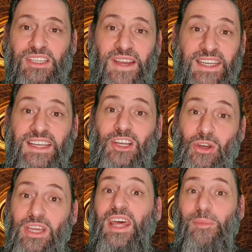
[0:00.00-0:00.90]
Because if I didn't
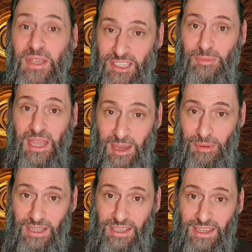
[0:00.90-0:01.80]
look at that piece of
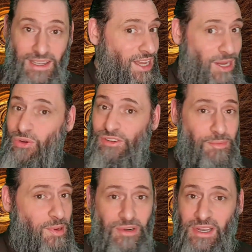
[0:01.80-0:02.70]
paper, I
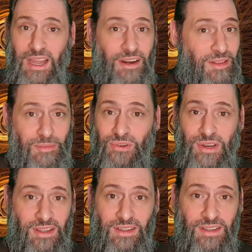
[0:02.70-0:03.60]
wouldn't remember Allah in the
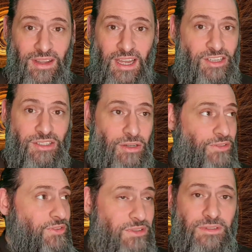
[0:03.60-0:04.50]
morning. I'd just
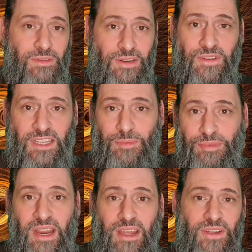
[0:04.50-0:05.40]
go off and I'd forget
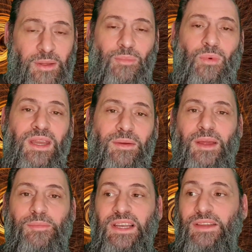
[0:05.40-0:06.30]
to pray.
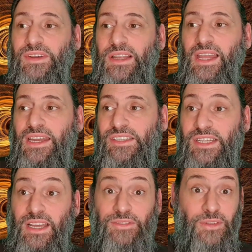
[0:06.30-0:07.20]
I'd been living a
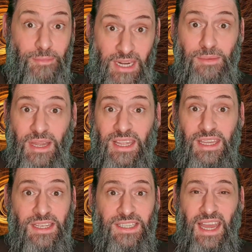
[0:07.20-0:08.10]
lifestyle for many, many
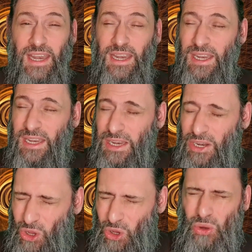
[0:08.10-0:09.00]
years that had
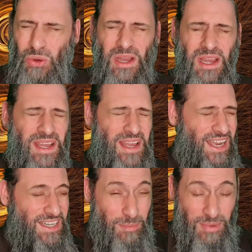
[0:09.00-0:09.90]

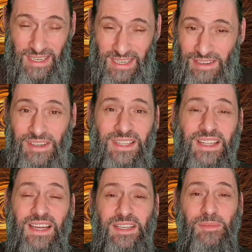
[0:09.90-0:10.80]
I didn't believe in
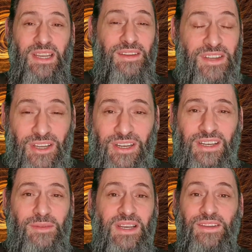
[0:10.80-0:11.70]
Allah, I didn't believe in
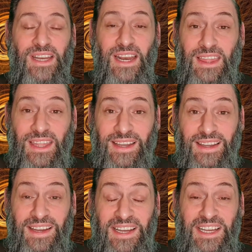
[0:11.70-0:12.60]
God, I didn't believe in
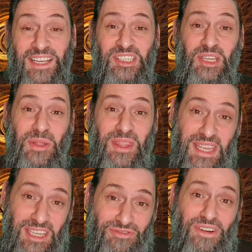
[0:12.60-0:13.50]
anything. So
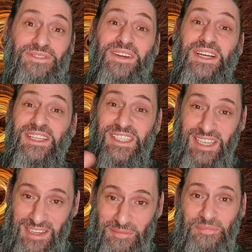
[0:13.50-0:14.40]
this
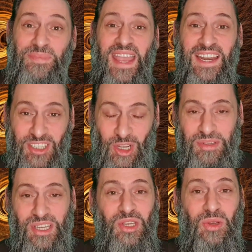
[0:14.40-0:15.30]
reversing and
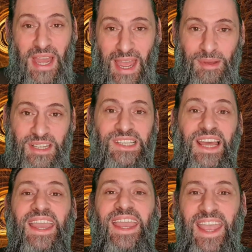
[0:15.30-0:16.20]
adopting new
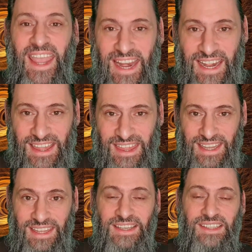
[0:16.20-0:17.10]
habits, like
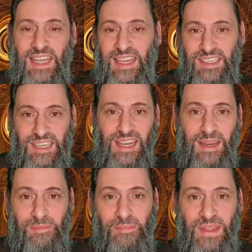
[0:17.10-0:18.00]
anything, takes
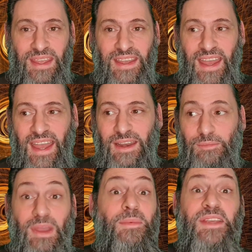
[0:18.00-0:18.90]
time.
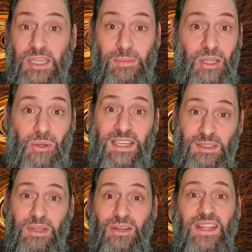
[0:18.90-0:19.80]
And maybe somebody who
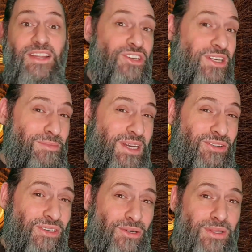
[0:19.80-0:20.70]
hasn't been on that journey
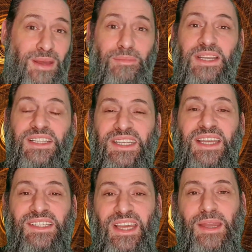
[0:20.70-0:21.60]
might not know that, but it
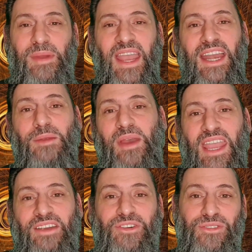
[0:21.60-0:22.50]
takes time. Any
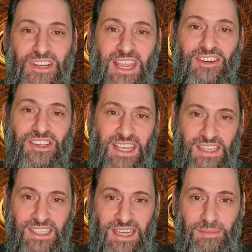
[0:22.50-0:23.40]
behavioral change
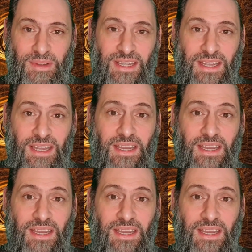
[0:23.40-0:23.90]
takes time,